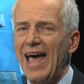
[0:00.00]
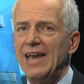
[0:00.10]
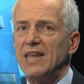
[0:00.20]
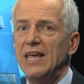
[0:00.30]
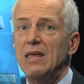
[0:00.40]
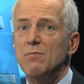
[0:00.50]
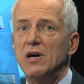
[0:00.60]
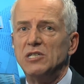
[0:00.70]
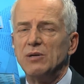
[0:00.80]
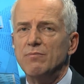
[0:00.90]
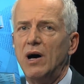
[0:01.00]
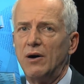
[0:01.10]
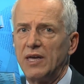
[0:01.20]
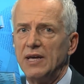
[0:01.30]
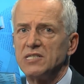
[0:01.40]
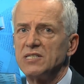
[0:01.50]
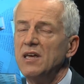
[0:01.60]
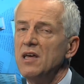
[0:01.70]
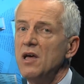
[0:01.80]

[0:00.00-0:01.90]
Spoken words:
and in emerging markets.